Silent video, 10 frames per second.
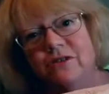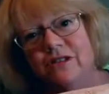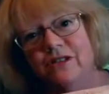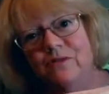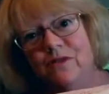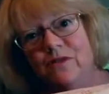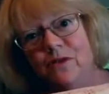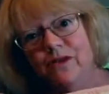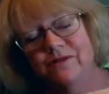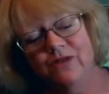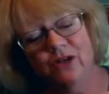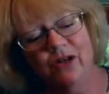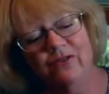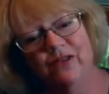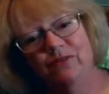you this before. Sorry
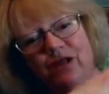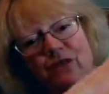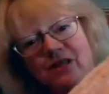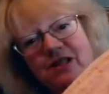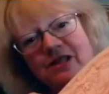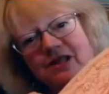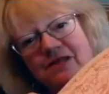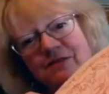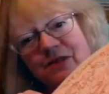if I'm being redundant.